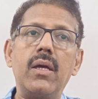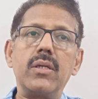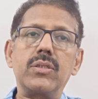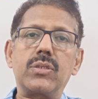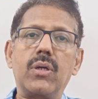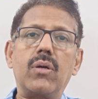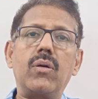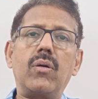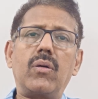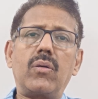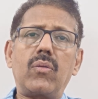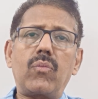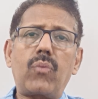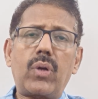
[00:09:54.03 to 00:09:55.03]
So,
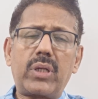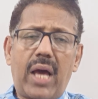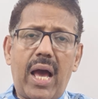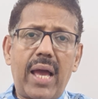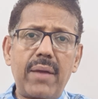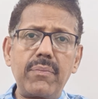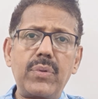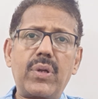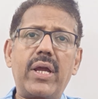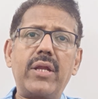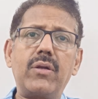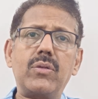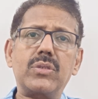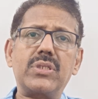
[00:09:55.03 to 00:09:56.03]
what I am
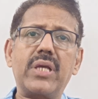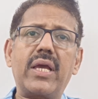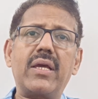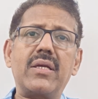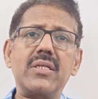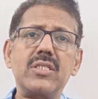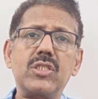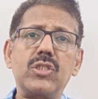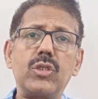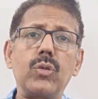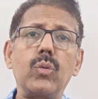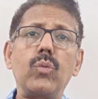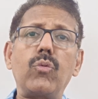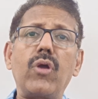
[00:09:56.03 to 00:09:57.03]
trying to say is,
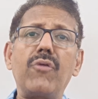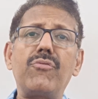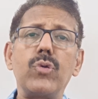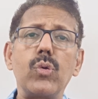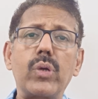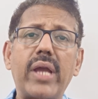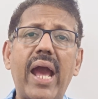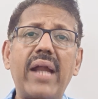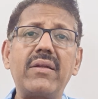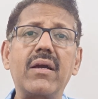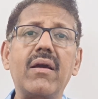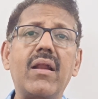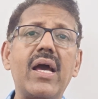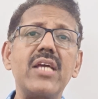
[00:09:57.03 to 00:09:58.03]
you if you
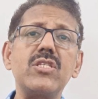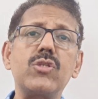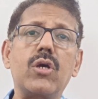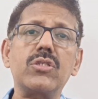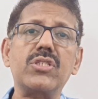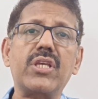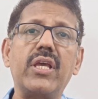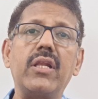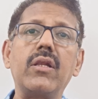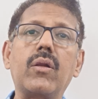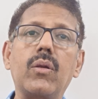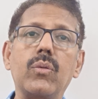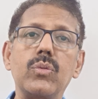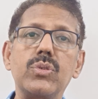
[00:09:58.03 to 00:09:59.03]
categorize your
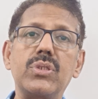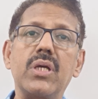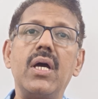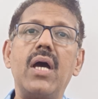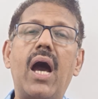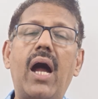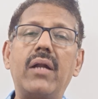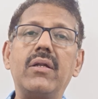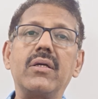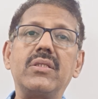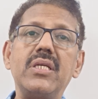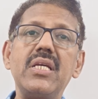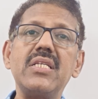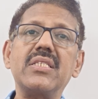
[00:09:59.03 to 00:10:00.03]
skin clues
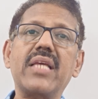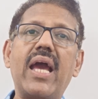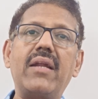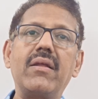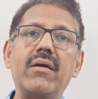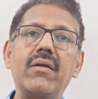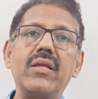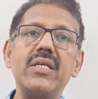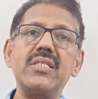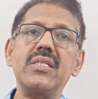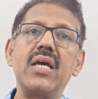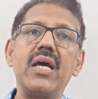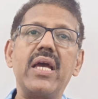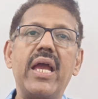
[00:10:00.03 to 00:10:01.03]
under these
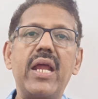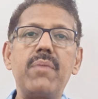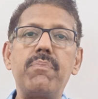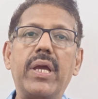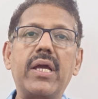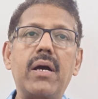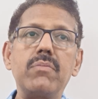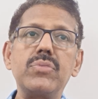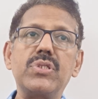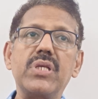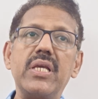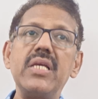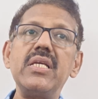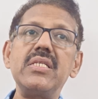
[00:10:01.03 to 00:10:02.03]
categories, it
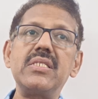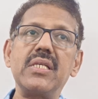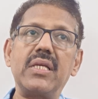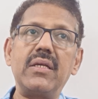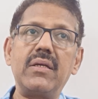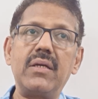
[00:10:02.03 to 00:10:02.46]
becomes easy.